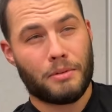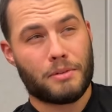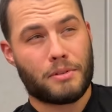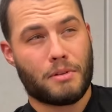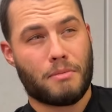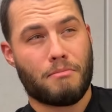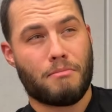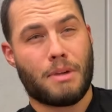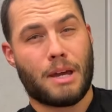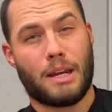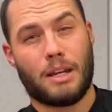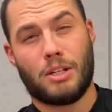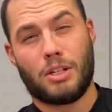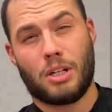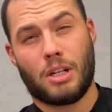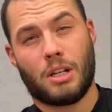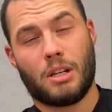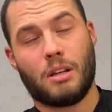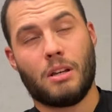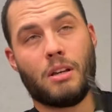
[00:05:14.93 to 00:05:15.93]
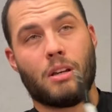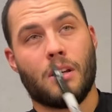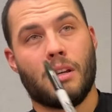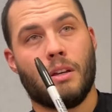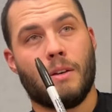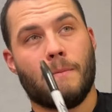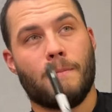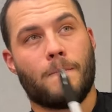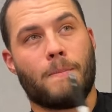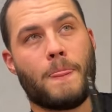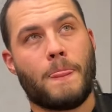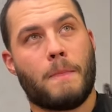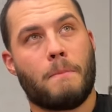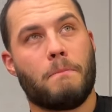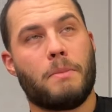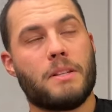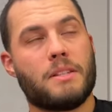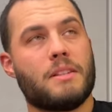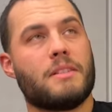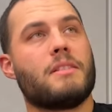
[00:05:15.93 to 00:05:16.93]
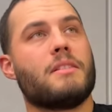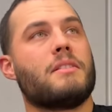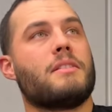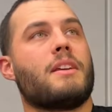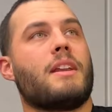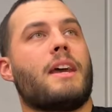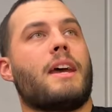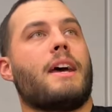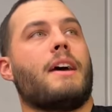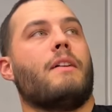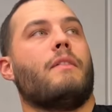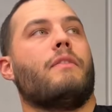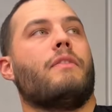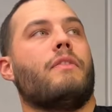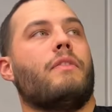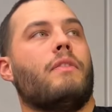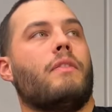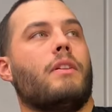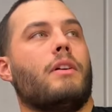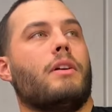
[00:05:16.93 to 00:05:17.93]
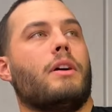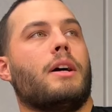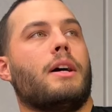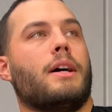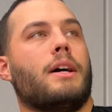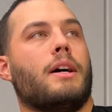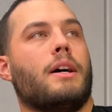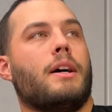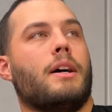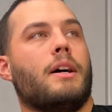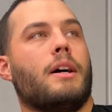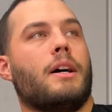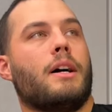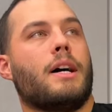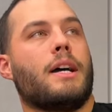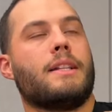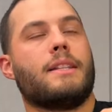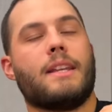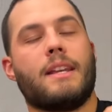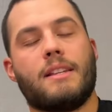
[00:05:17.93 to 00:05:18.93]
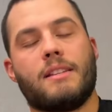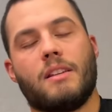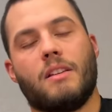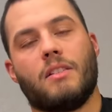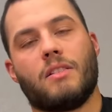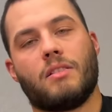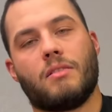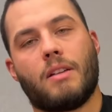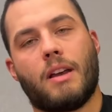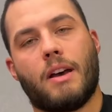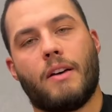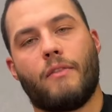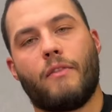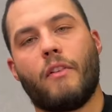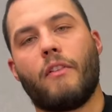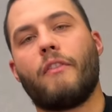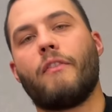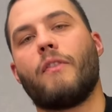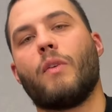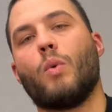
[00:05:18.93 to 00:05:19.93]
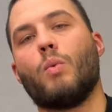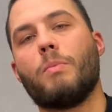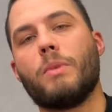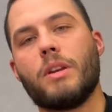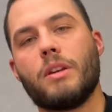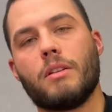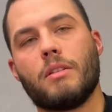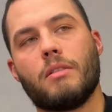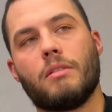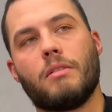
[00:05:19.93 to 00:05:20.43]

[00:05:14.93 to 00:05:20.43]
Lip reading: So managing businesses that have a decent fulfillment